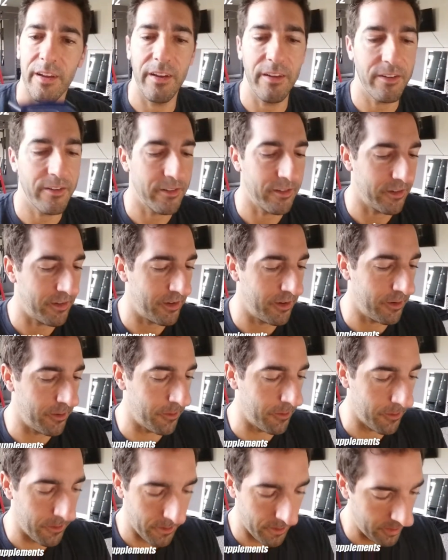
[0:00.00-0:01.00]

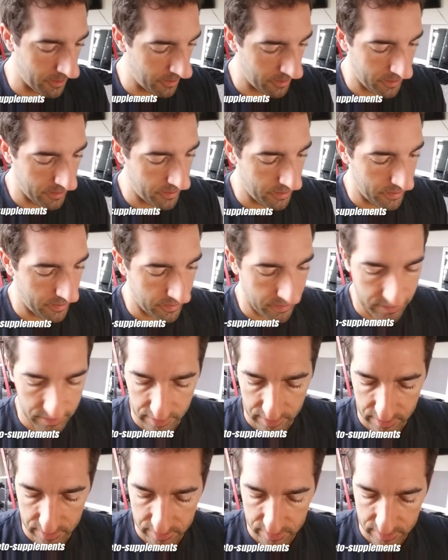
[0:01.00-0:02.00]
102,
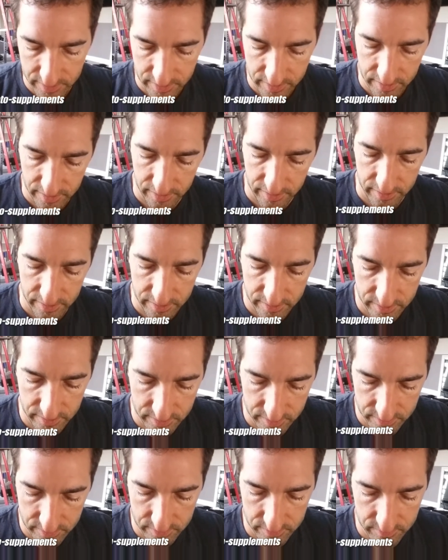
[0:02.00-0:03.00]
higher than I like,
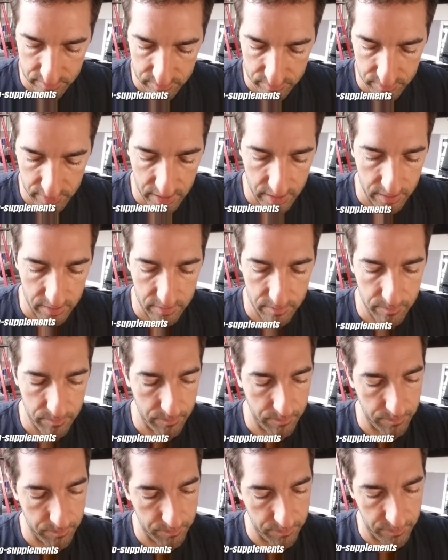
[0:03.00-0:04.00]
man.
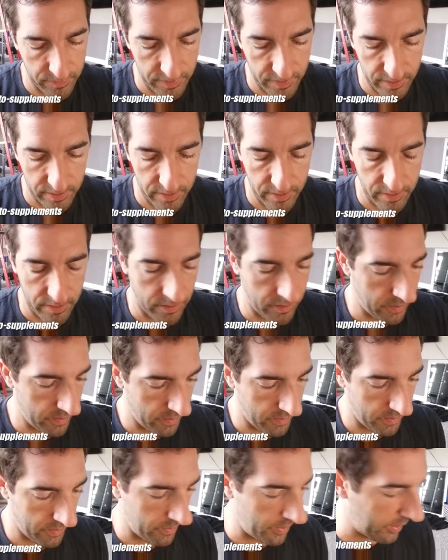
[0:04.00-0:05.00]

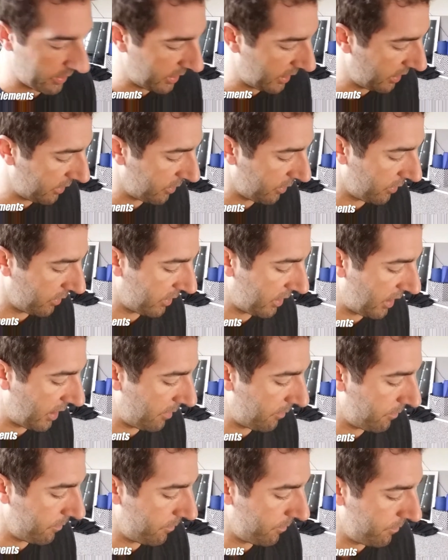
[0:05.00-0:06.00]
All right, ketone
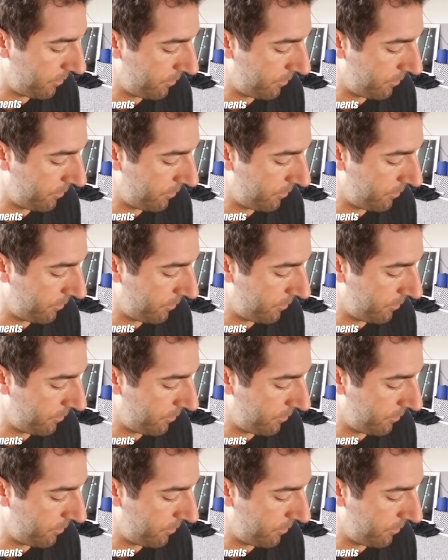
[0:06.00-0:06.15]
time.